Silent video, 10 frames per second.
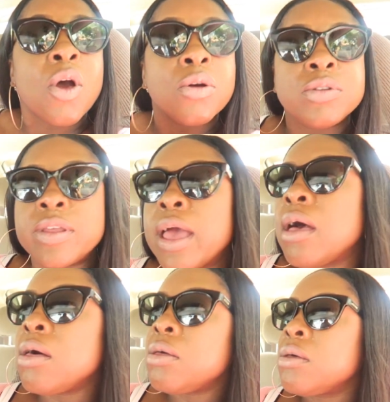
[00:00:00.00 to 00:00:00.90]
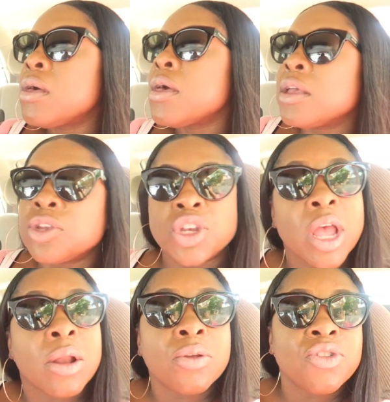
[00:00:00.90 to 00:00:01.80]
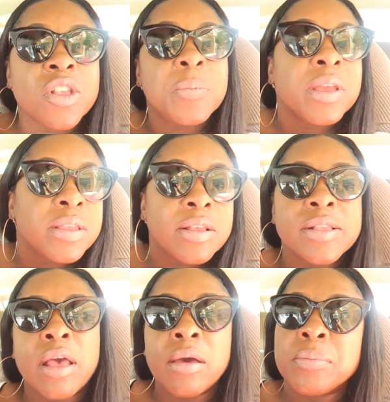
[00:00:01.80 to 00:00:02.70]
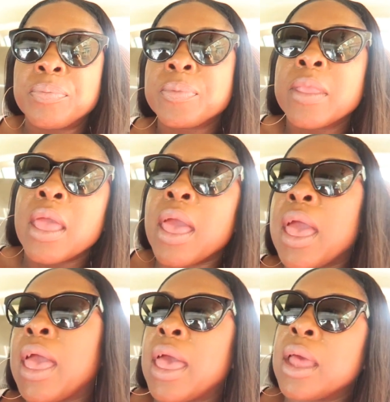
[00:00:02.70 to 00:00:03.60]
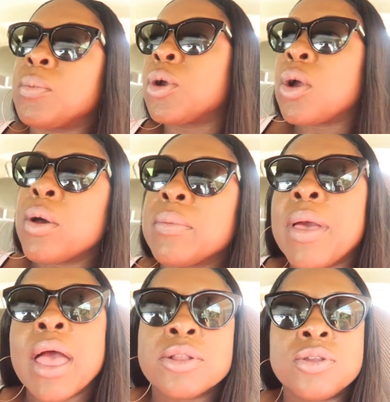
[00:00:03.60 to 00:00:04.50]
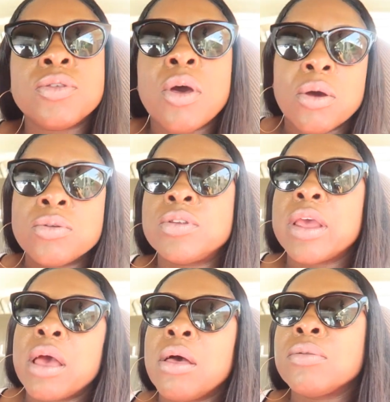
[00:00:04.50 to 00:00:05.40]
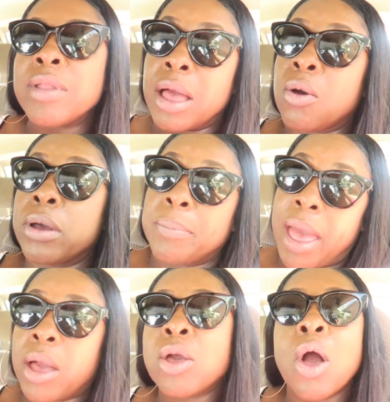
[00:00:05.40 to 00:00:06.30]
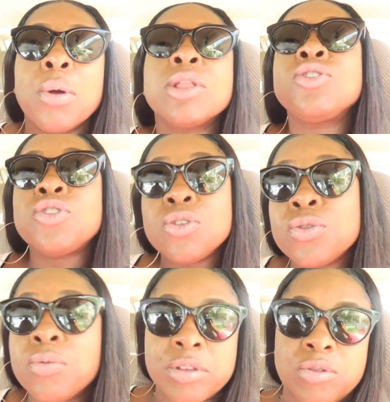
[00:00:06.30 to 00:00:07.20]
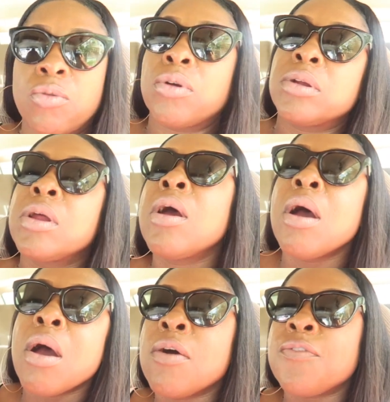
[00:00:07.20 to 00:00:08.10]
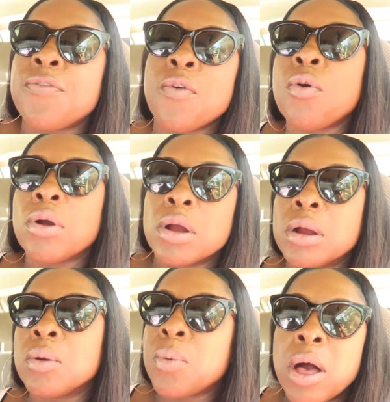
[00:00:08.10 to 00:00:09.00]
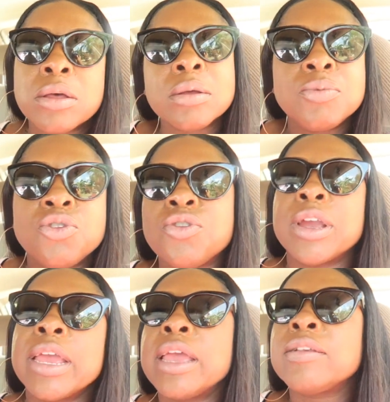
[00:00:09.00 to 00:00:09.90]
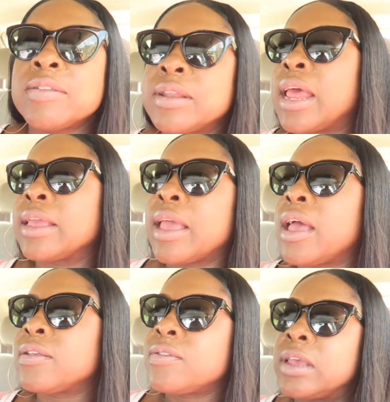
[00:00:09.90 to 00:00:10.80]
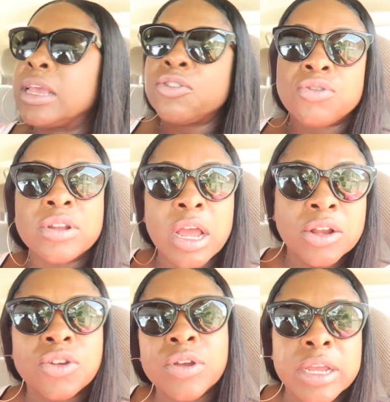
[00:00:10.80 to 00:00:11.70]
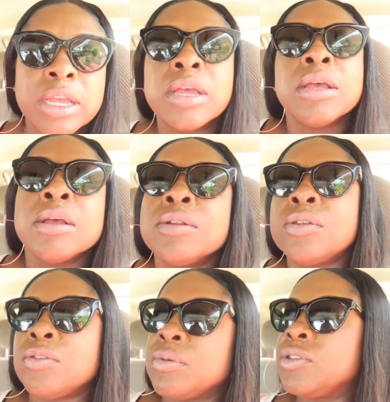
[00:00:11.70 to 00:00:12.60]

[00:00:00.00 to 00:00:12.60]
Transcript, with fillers: Hotel shuttle just picked us up, and we're going back to the hotel, not going back, going to the resort for welcome drinks and I guess the introductory to the